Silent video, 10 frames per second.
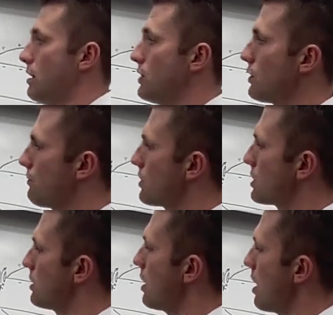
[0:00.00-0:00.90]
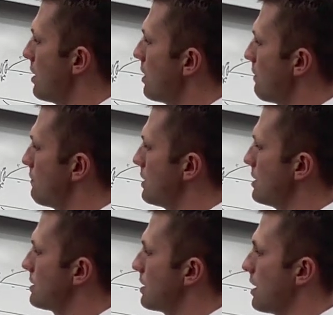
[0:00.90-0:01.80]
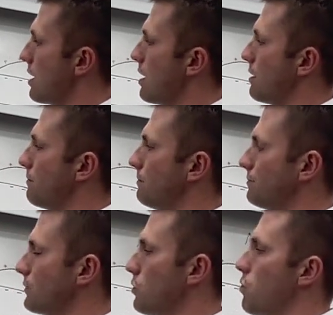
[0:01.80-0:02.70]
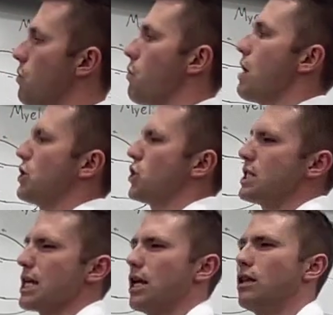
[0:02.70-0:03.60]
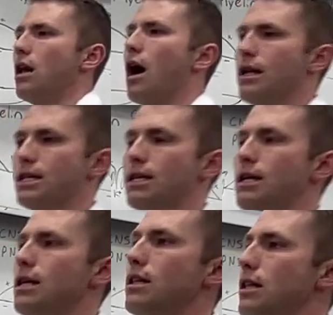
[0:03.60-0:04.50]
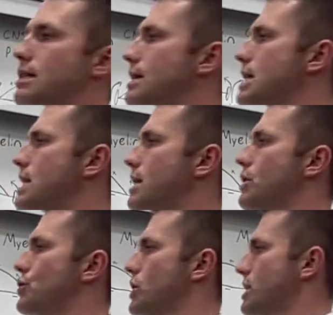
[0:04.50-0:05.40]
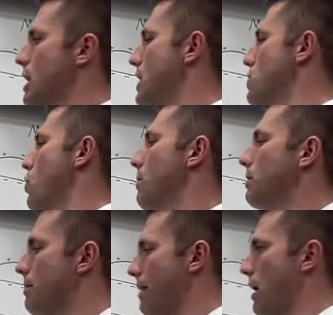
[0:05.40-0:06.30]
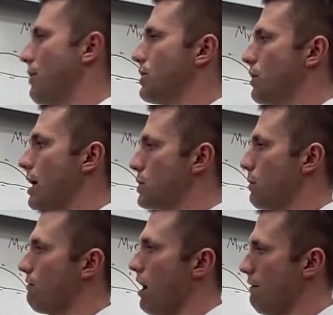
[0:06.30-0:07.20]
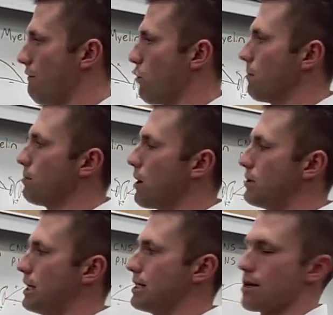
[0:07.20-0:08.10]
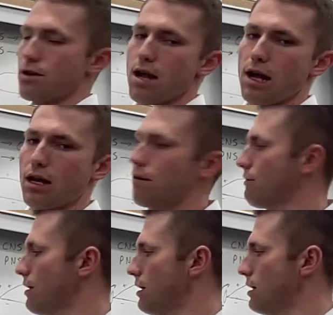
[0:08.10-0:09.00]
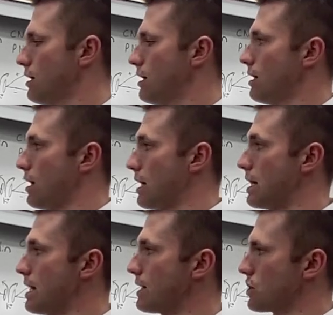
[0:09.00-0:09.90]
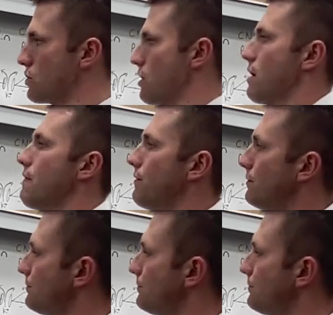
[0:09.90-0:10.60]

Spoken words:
So if there's a lot of these, well, I shouldn't say a lot. Let's say that there's just a normal amount, right? So we've got 4 proteins that are negative in this nerve.